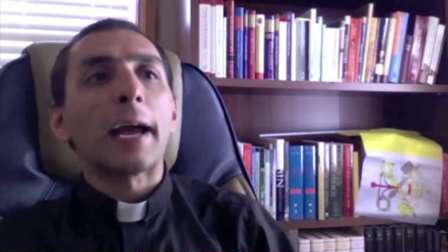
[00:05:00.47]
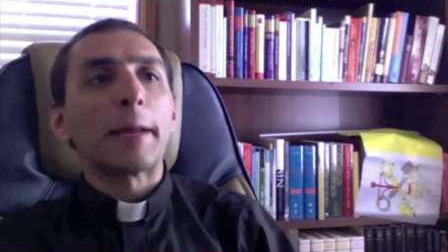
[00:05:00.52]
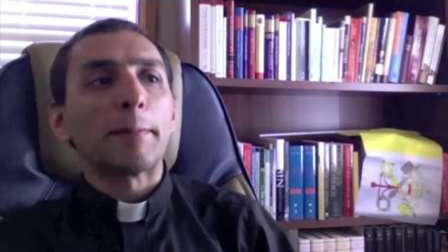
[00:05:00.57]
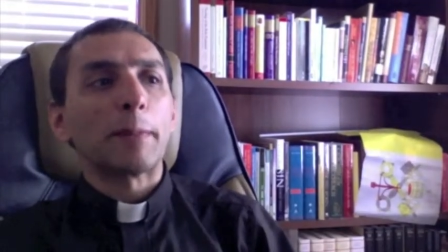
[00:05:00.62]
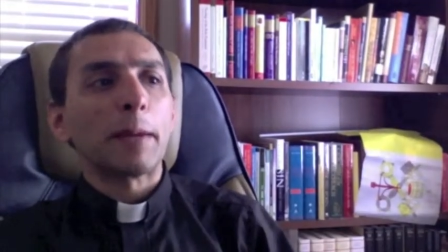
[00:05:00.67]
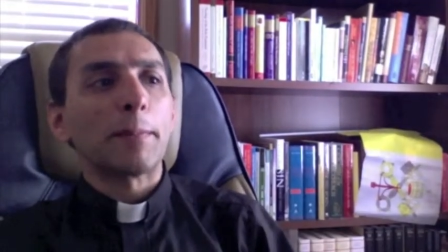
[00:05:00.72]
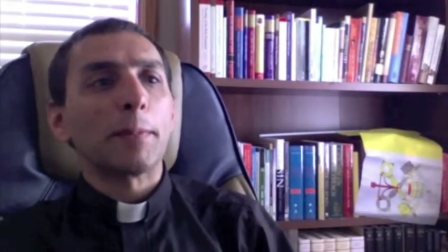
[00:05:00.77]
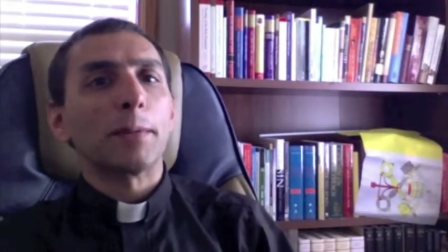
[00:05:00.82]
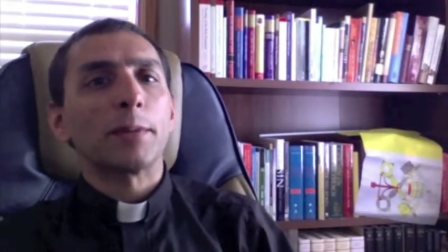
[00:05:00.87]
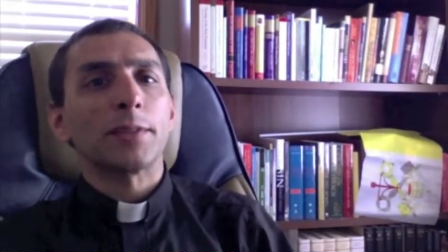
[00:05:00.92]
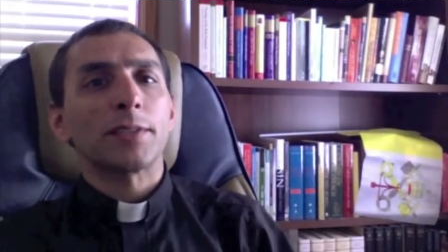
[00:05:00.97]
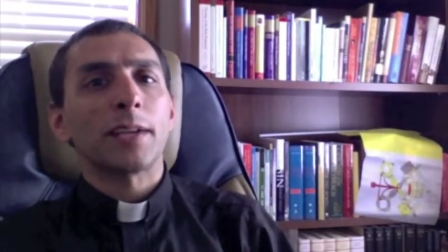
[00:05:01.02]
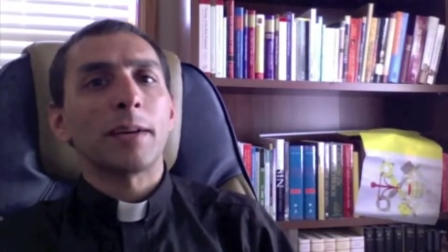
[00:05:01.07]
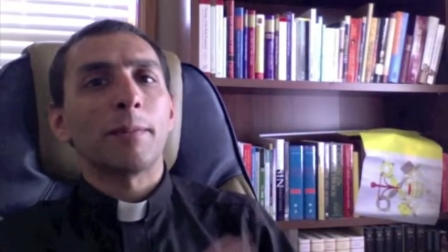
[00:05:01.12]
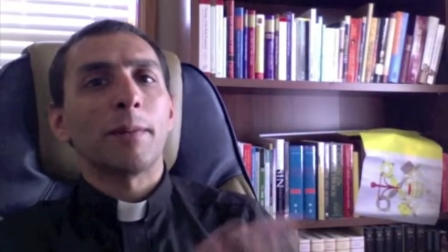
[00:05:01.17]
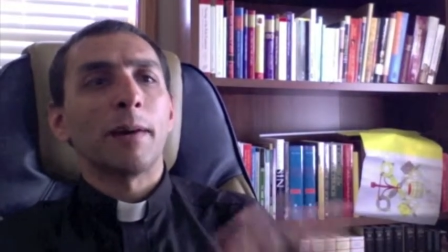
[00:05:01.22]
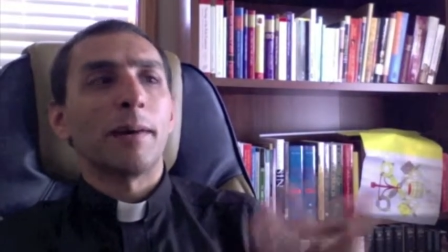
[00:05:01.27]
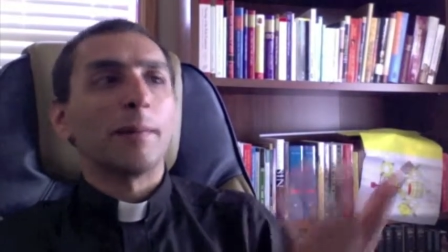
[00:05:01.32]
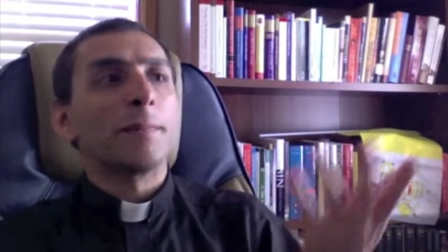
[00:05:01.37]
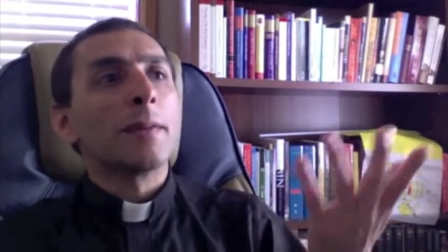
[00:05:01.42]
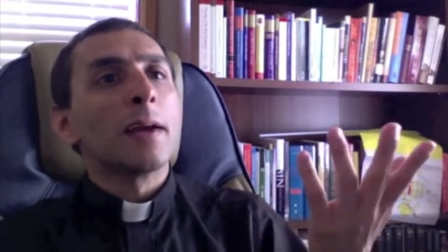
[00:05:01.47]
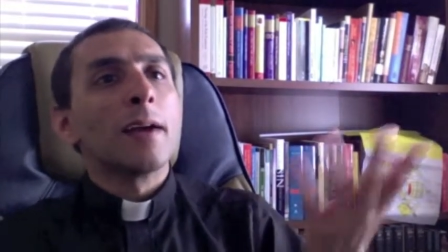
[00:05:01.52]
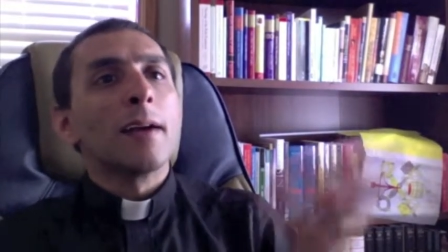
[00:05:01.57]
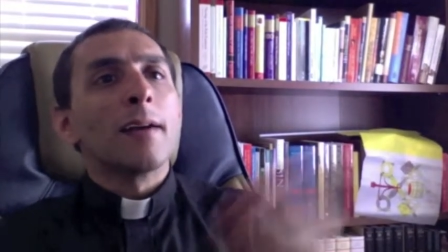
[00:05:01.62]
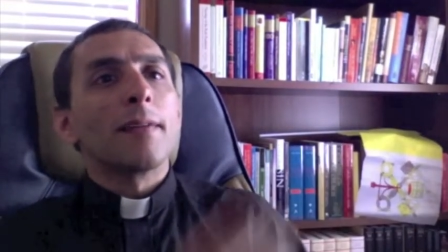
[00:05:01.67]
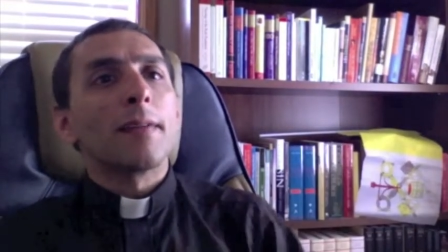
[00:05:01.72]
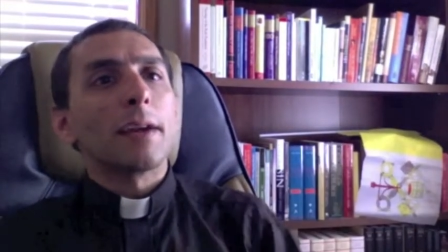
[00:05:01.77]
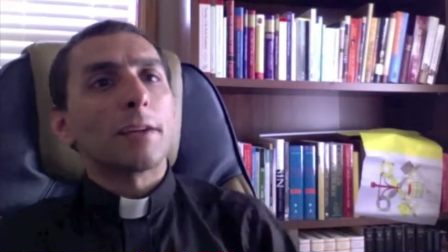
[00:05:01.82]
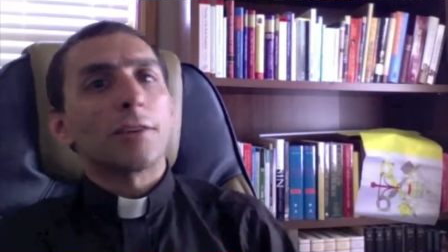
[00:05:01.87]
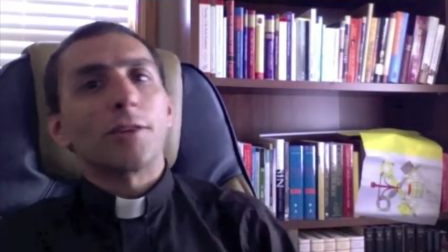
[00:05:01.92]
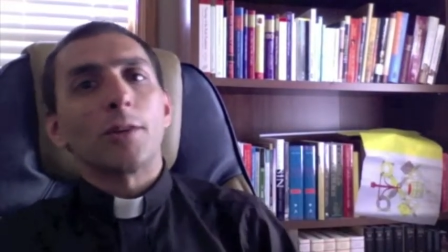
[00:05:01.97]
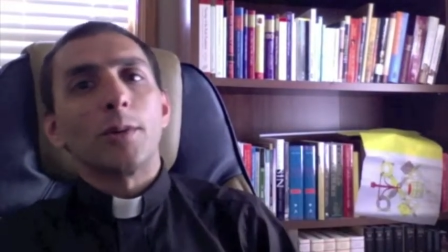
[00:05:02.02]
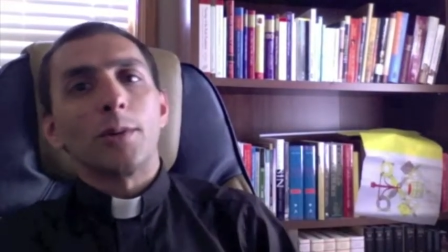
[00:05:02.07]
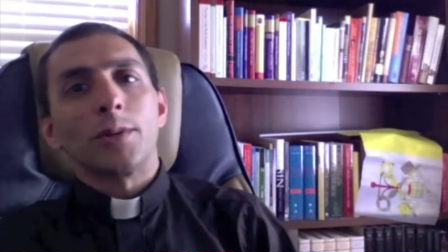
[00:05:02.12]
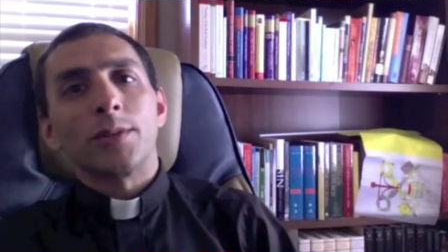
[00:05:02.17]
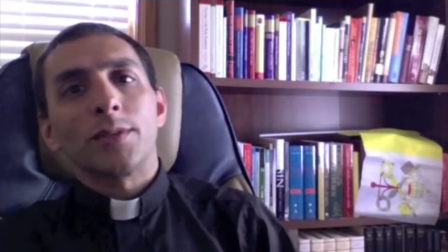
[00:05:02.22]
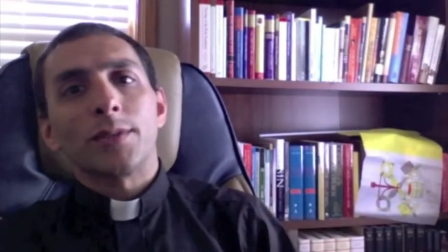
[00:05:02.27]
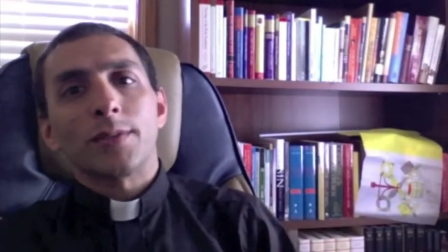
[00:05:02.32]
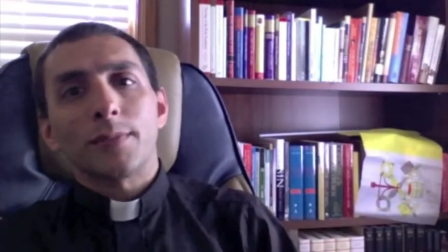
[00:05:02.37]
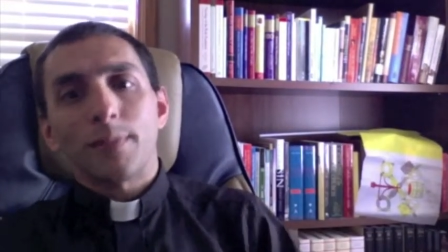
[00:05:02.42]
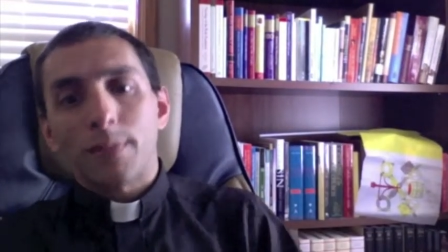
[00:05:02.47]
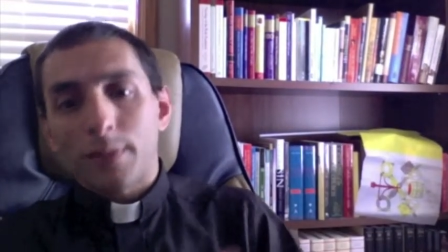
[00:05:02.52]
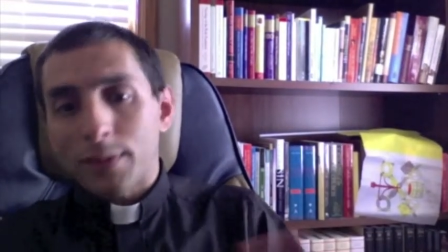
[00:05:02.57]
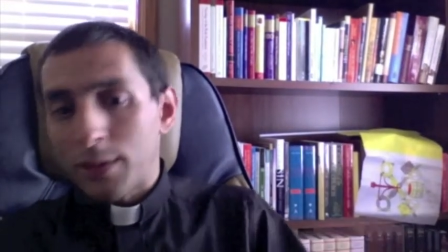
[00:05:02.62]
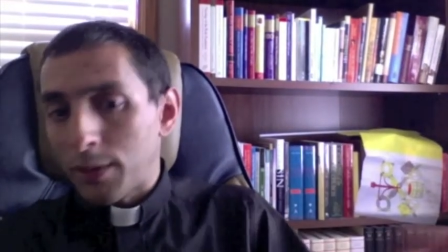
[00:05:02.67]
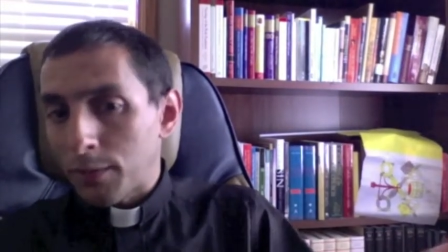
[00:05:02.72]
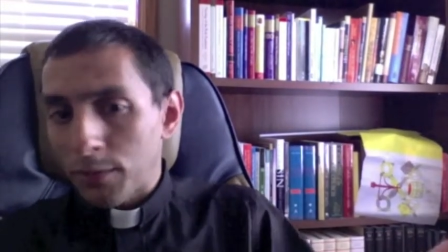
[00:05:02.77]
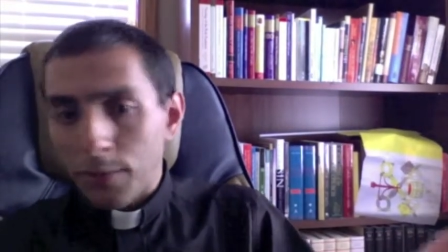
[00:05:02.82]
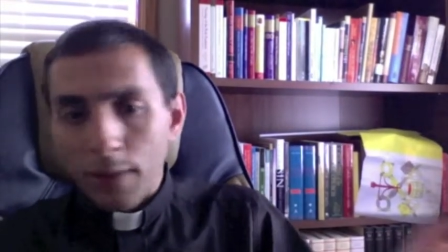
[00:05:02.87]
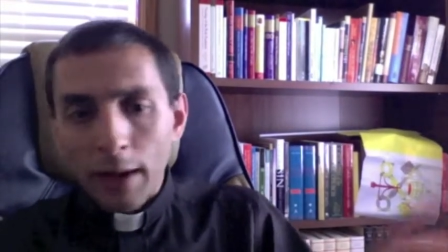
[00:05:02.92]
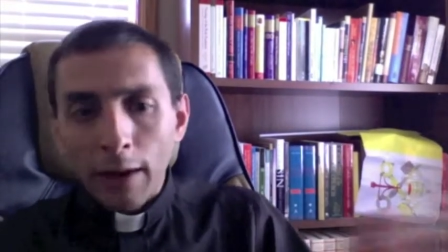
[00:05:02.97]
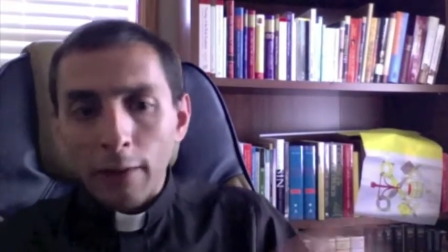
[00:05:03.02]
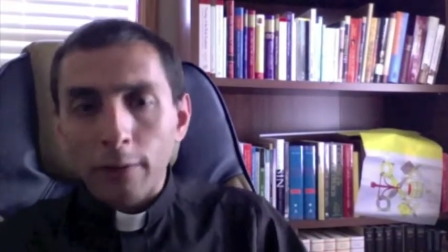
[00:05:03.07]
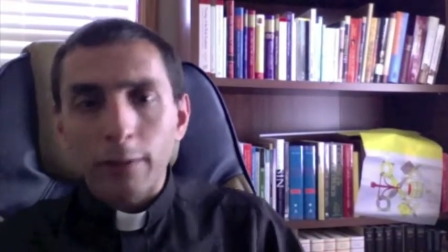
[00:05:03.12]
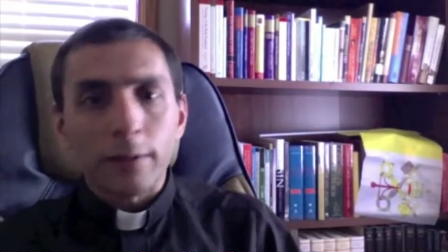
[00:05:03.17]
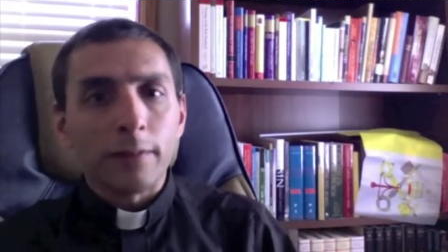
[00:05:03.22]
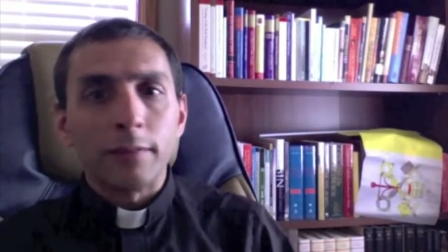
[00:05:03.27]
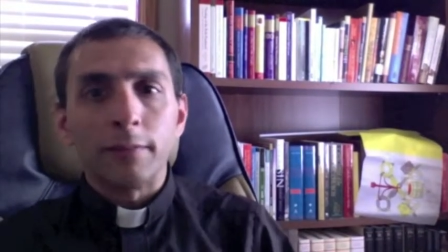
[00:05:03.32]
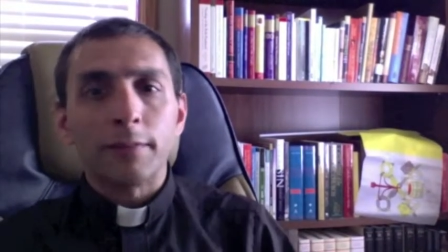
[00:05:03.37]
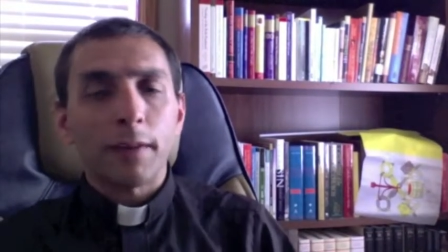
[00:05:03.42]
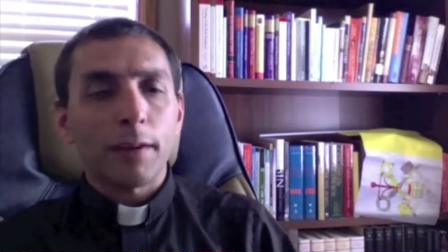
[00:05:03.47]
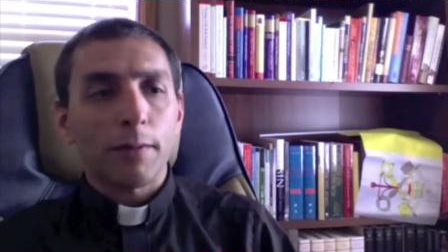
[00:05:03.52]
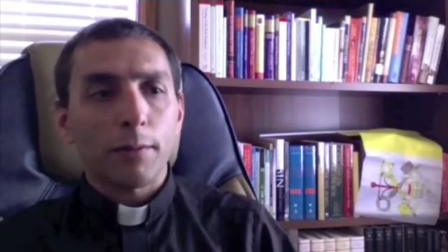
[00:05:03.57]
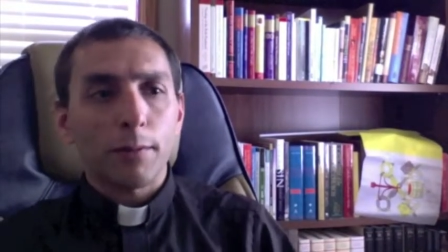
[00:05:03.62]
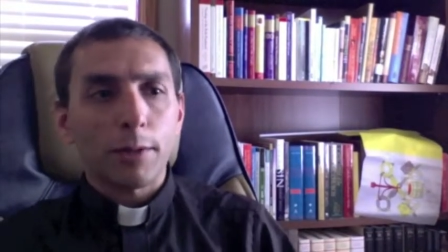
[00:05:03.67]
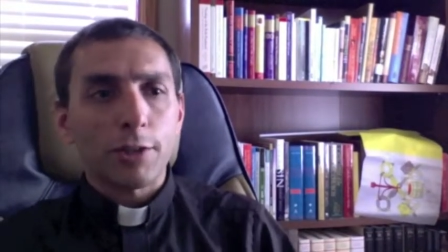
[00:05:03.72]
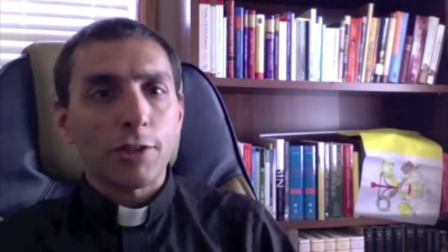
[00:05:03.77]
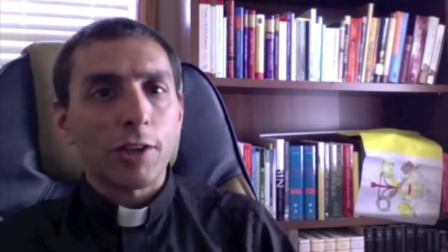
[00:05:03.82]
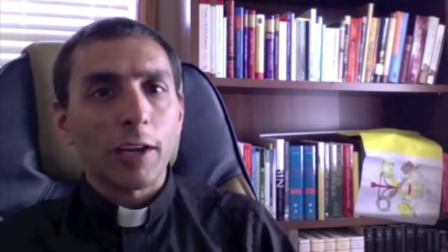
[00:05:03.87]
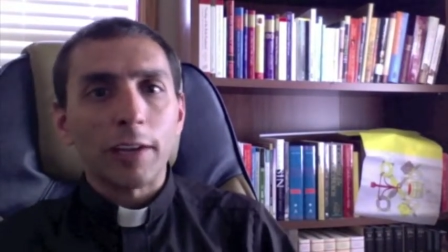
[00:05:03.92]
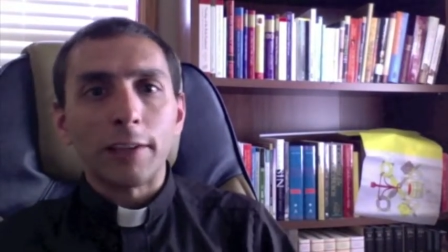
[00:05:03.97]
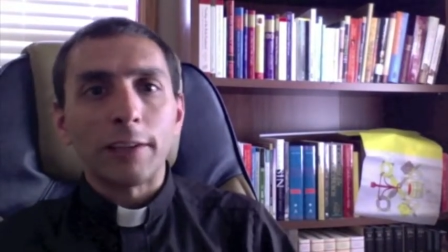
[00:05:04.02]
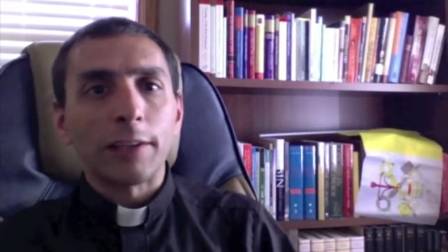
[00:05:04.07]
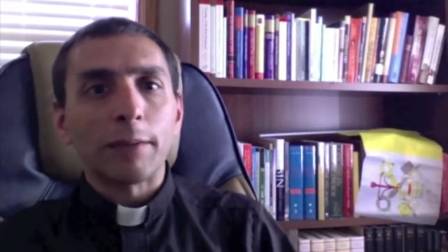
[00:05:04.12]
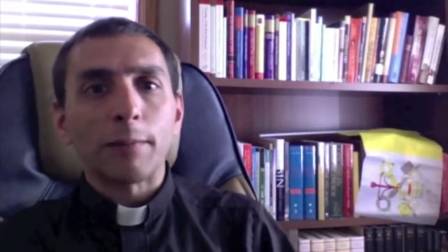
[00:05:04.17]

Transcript: And people say, well, that shows the era of Christianity